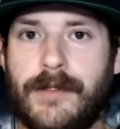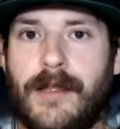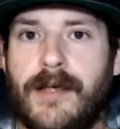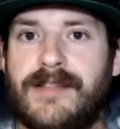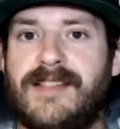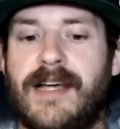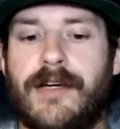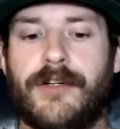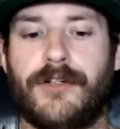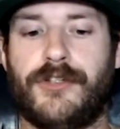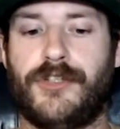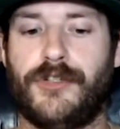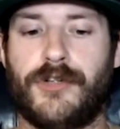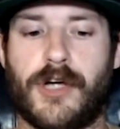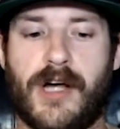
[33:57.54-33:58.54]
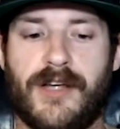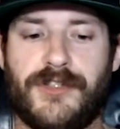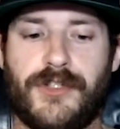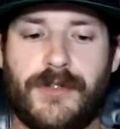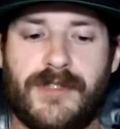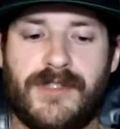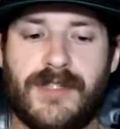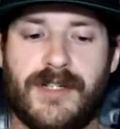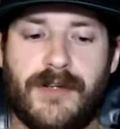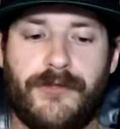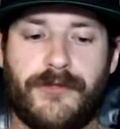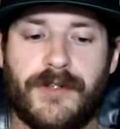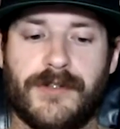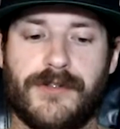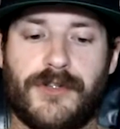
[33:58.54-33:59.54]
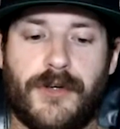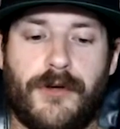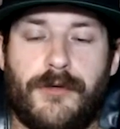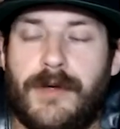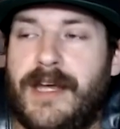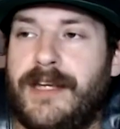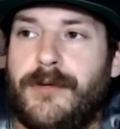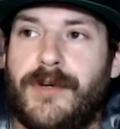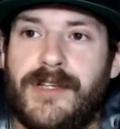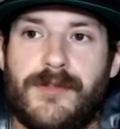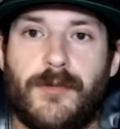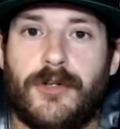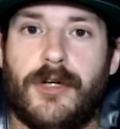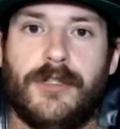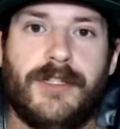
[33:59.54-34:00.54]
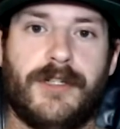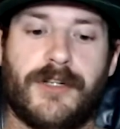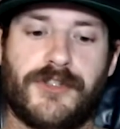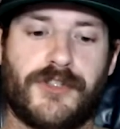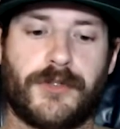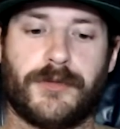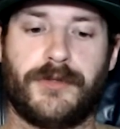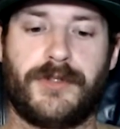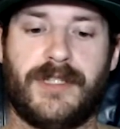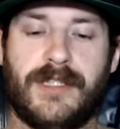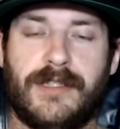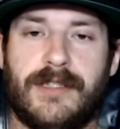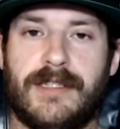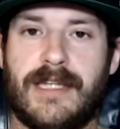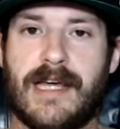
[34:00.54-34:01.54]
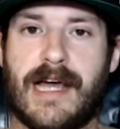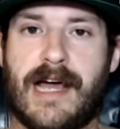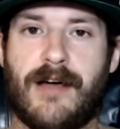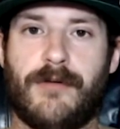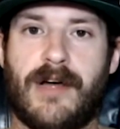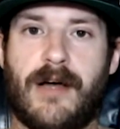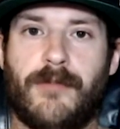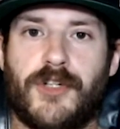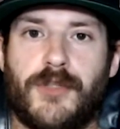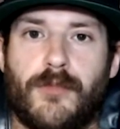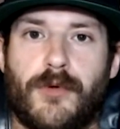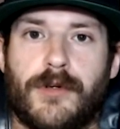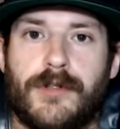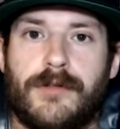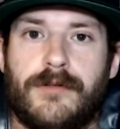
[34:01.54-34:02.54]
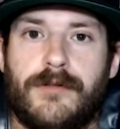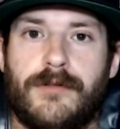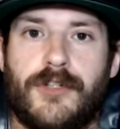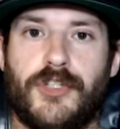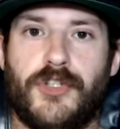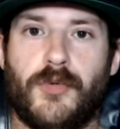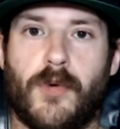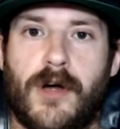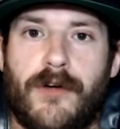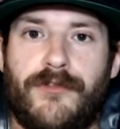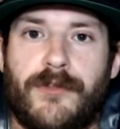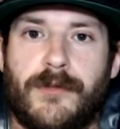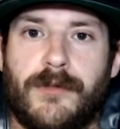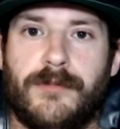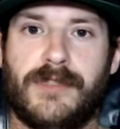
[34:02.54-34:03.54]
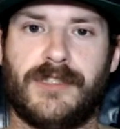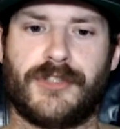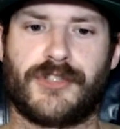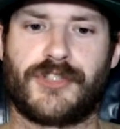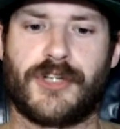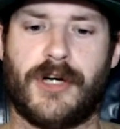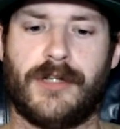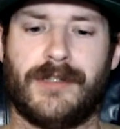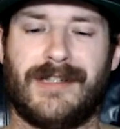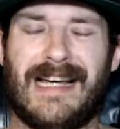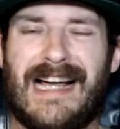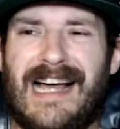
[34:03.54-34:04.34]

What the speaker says: A second or two cost you. It's the difference. So anyways, we're all in on Sarukian. How much more could you want from him? He looks solid.